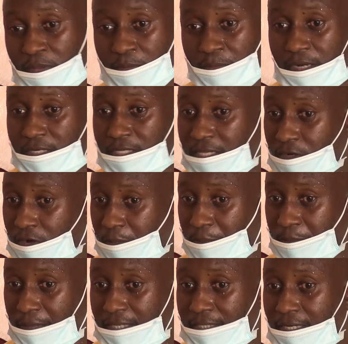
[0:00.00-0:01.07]
But he
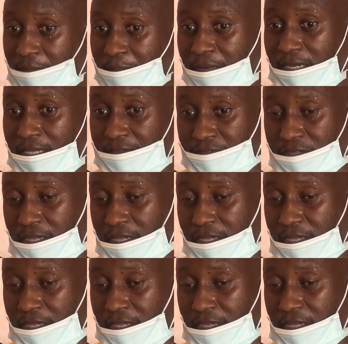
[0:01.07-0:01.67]
completely believes